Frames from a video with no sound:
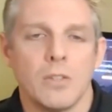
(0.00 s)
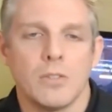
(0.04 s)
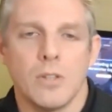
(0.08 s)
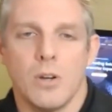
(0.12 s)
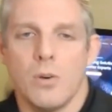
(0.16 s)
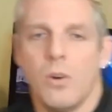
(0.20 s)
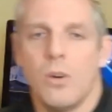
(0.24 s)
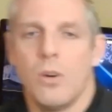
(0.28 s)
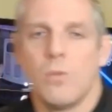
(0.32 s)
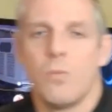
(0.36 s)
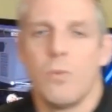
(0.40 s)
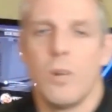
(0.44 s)

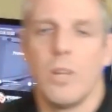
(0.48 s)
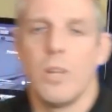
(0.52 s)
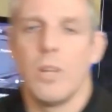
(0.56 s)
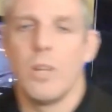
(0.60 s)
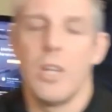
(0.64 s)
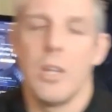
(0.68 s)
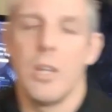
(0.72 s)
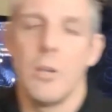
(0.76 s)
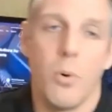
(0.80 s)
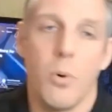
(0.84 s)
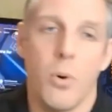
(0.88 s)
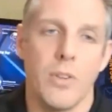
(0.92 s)
So
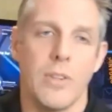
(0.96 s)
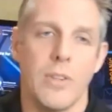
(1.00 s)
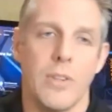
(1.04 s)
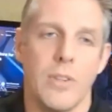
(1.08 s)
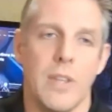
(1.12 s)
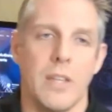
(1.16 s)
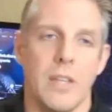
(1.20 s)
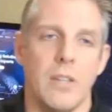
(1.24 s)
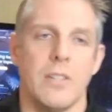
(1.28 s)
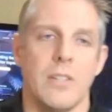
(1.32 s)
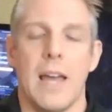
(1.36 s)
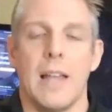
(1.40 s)
really important
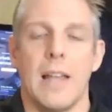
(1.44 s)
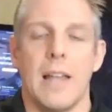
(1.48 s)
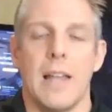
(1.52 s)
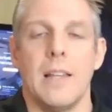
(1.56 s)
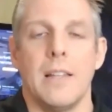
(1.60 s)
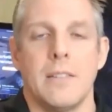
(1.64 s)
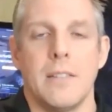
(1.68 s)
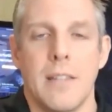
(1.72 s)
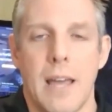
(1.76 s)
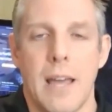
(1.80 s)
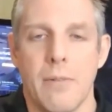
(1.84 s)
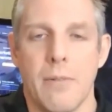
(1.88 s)
that you dial
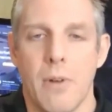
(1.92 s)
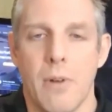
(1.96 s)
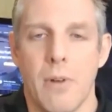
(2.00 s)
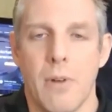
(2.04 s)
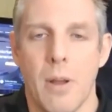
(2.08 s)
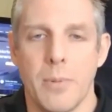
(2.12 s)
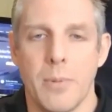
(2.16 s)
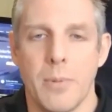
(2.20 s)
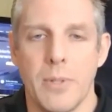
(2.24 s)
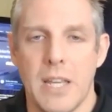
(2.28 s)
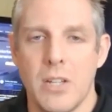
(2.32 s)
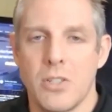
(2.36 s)
into that
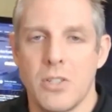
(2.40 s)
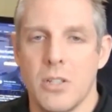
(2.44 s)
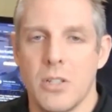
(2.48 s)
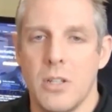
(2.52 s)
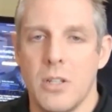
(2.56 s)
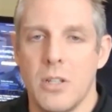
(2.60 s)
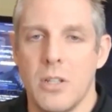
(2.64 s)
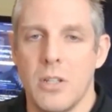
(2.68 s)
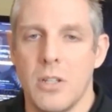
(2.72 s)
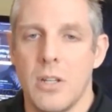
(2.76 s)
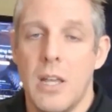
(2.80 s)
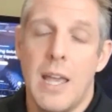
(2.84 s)

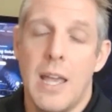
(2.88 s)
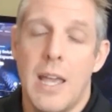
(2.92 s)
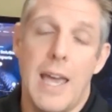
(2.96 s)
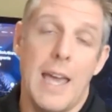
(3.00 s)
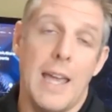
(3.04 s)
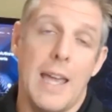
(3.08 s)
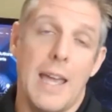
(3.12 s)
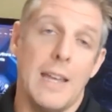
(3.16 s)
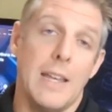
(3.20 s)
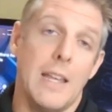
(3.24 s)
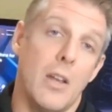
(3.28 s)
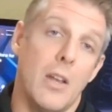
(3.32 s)
reputation,
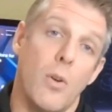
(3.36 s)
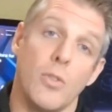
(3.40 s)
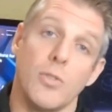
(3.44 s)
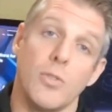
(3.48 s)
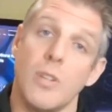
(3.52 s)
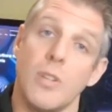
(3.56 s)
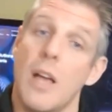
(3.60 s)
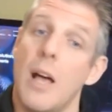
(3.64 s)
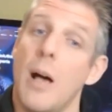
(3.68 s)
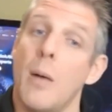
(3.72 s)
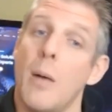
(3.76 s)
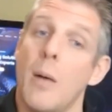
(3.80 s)
and it
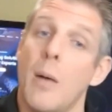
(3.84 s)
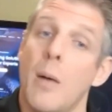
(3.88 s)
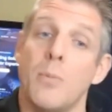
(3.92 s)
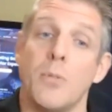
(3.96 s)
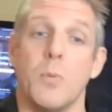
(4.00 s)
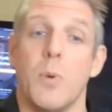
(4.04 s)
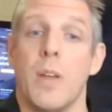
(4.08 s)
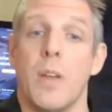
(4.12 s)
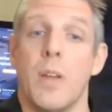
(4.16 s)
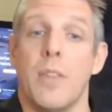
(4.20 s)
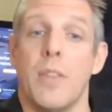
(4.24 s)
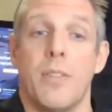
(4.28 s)
also helps
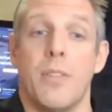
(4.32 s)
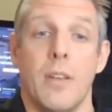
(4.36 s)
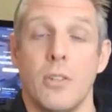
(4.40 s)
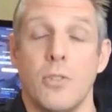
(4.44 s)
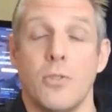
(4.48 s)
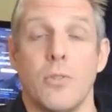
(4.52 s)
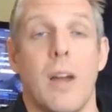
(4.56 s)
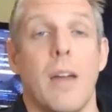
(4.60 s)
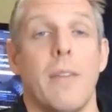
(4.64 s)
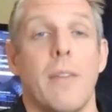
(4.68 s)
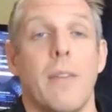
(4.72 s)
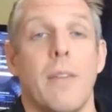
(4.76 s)
with
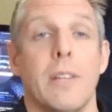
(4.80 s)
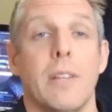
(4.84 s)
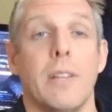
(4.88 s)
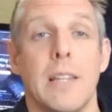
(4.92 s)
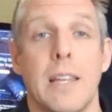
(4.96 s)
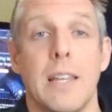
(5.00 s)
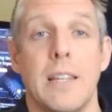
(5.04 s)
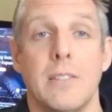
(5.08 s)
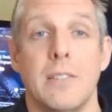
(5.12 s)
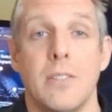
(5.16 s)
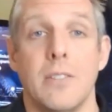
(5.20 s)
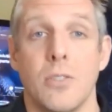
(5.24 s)
driving
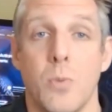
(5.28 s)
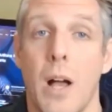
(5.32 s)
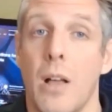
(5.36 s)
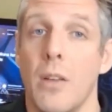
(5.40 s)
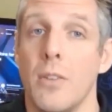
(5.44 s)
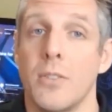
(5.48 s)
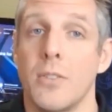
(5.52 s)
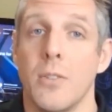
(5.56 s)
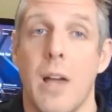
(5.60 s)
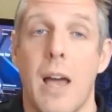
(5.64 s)
leads as well.